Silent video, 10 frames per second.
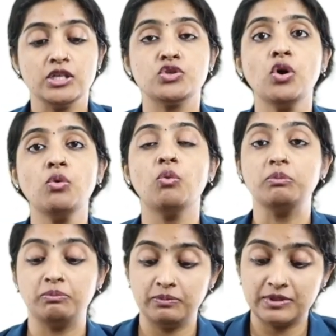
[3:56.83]
So
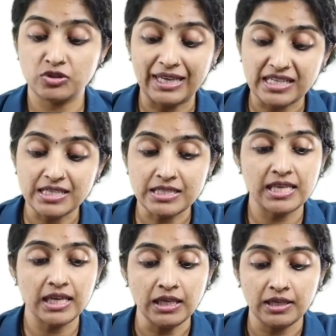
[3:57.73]
that is
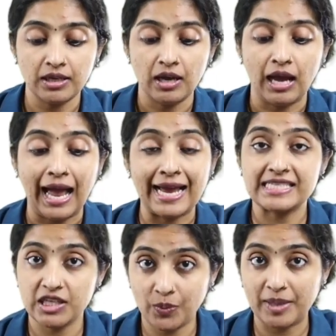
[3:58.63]
the
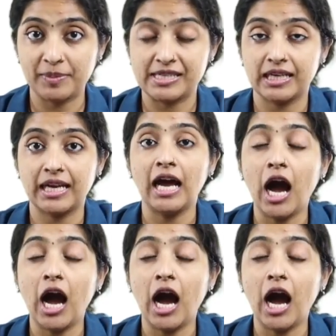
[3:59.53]
anterior vibrating line.